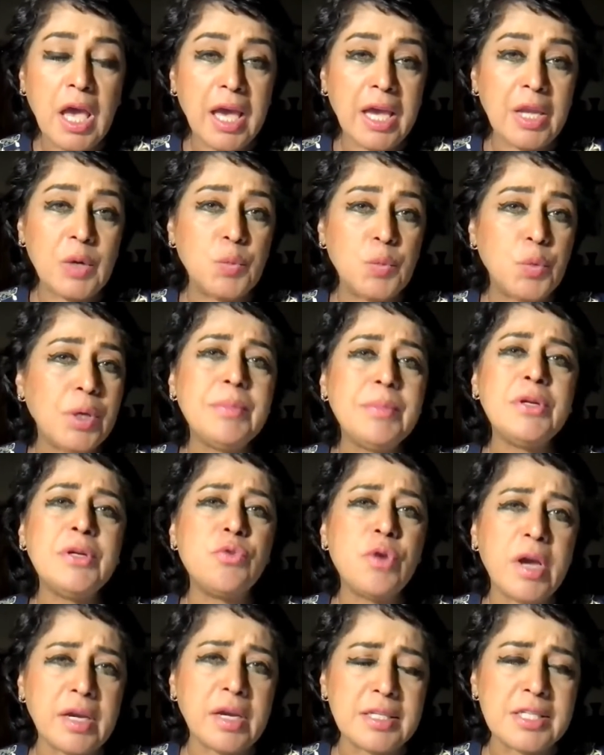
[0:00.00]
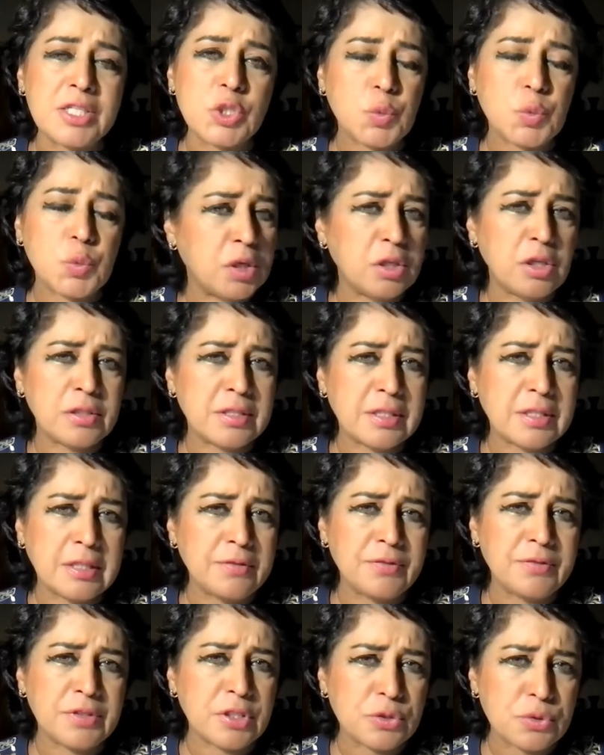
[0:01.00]
and women rights were not
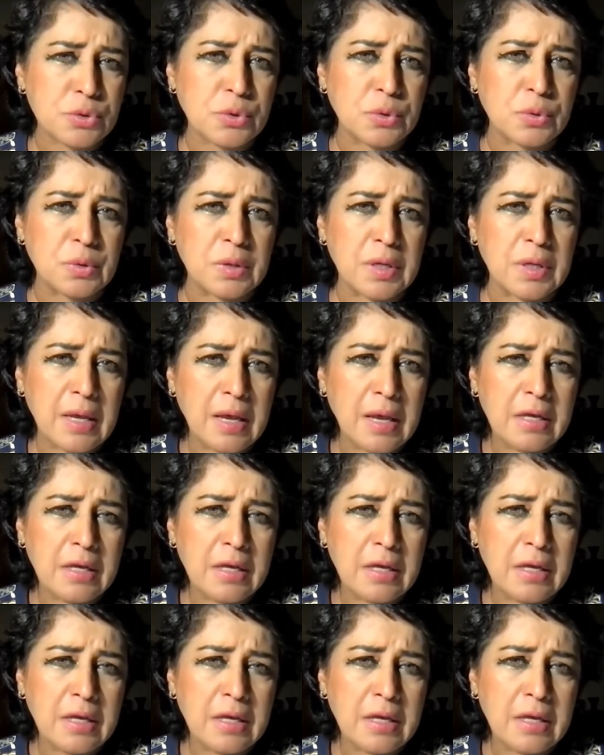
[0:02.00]
given at all.